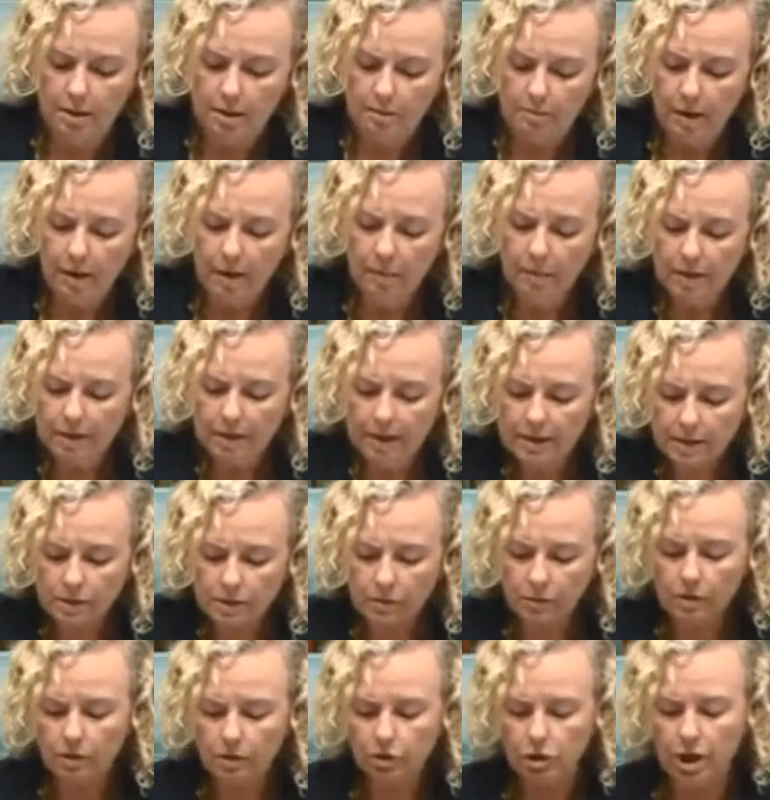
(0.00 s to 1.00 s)
But when there's a
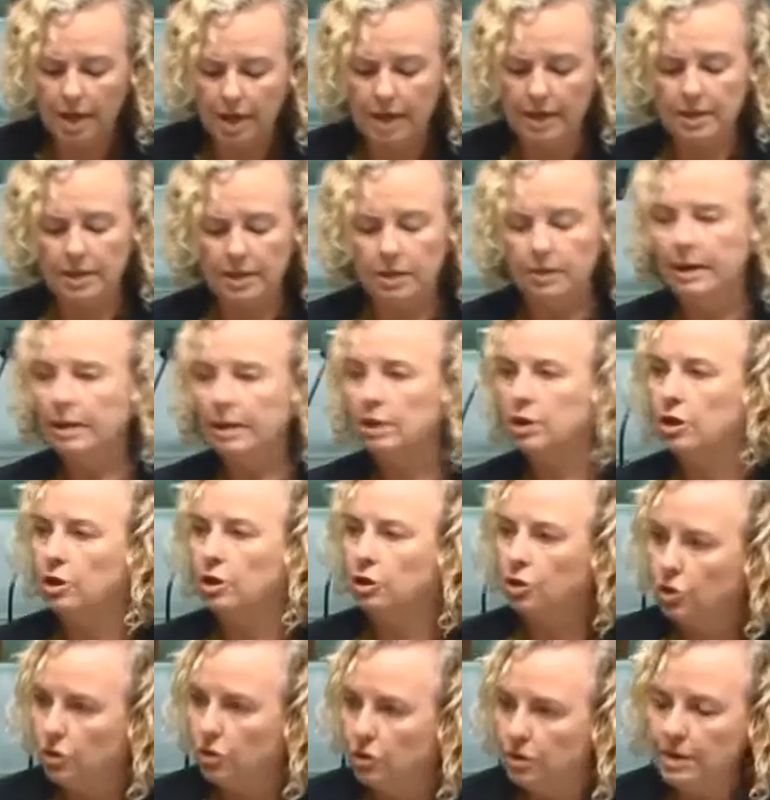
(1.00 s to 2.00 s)
real chance to actually
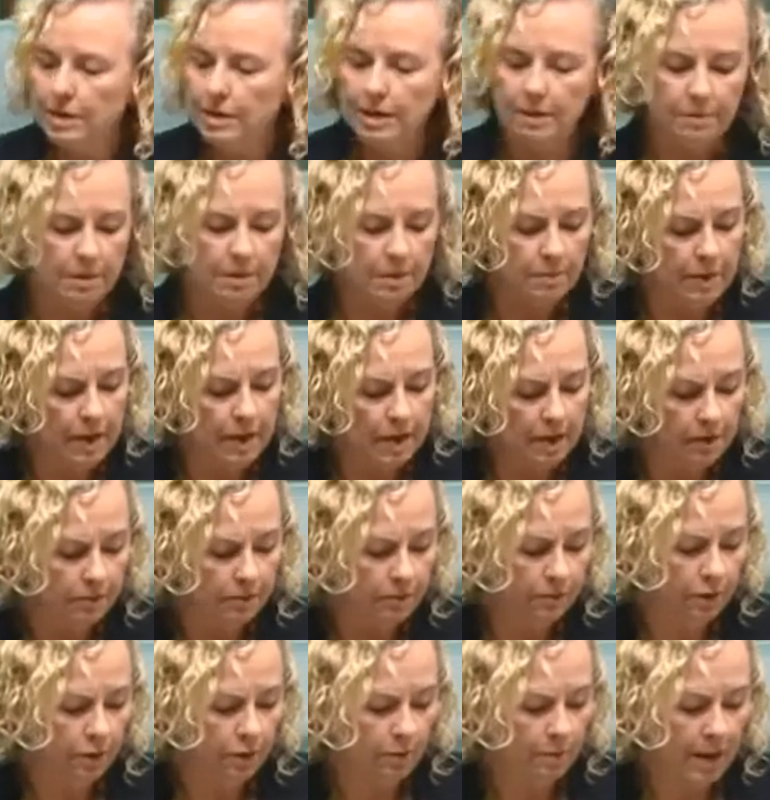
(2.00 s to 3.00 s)
do something
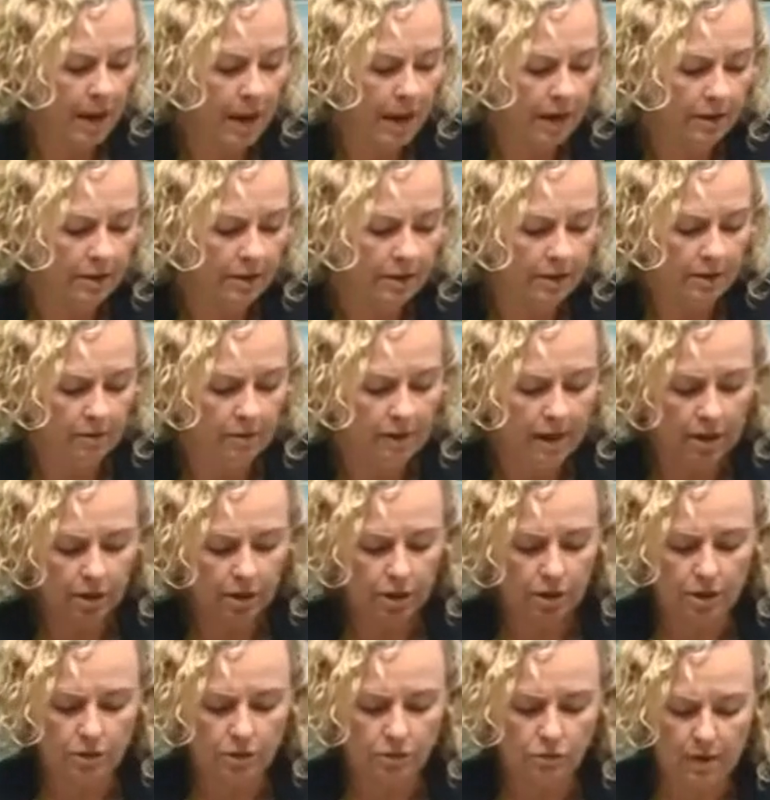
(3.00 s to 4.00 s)
meaningful about it, their
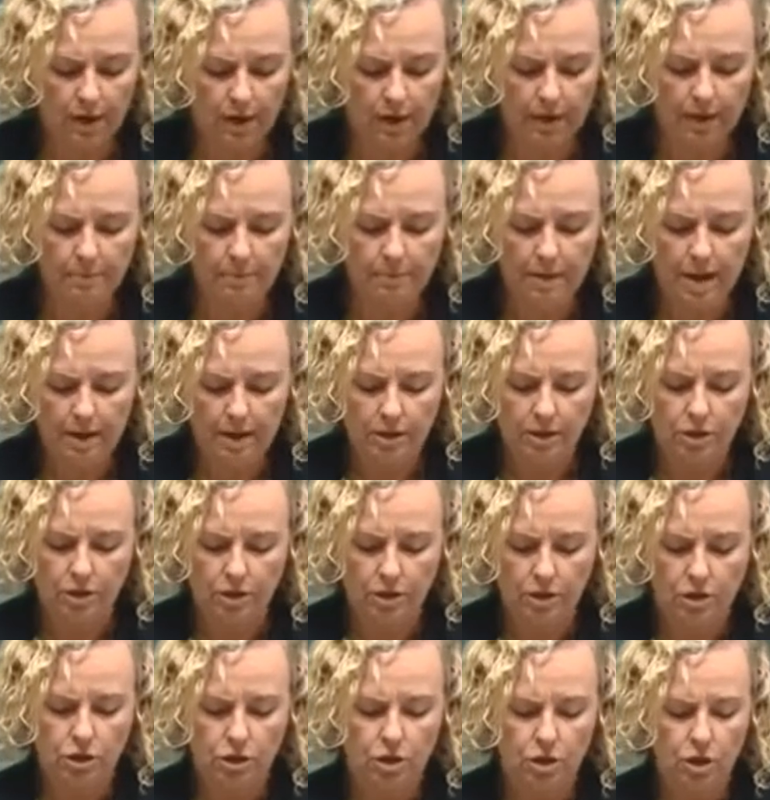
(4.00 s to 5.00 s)
actions rarely match the
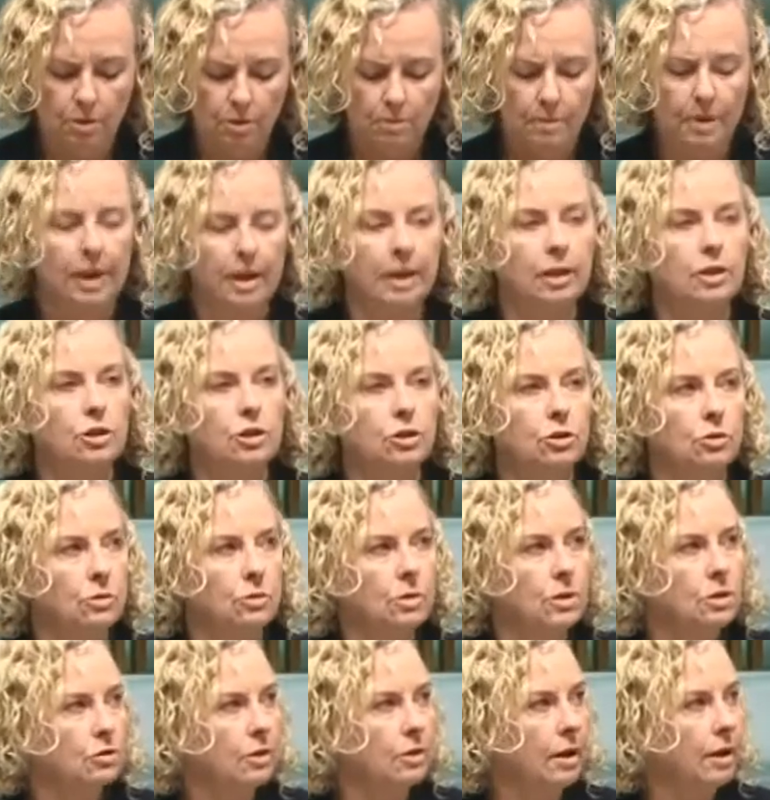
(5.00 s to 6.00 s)
determination or
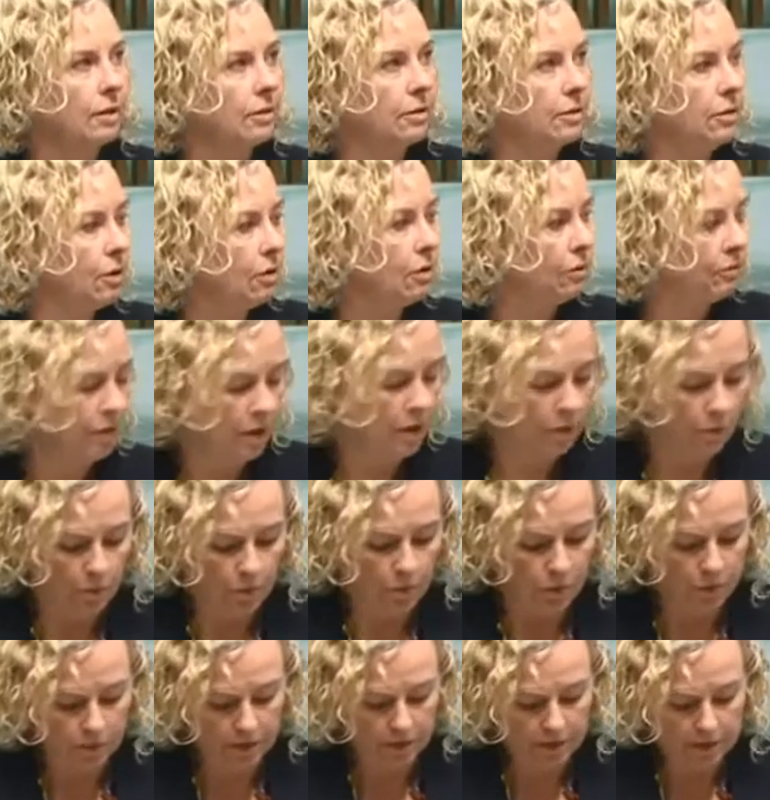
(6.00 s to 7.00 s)
strength of their
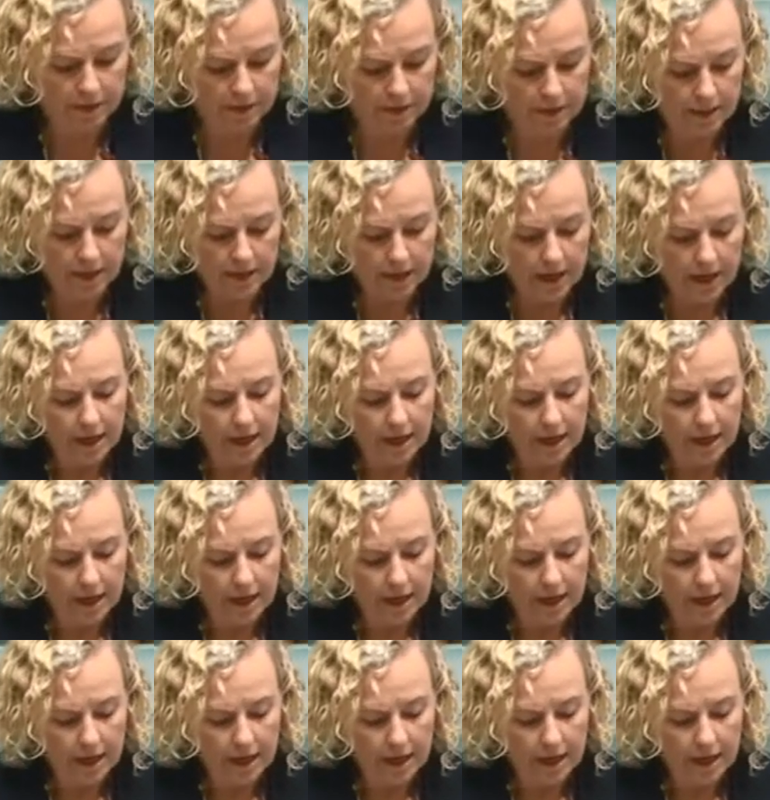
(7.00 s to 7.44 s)
words.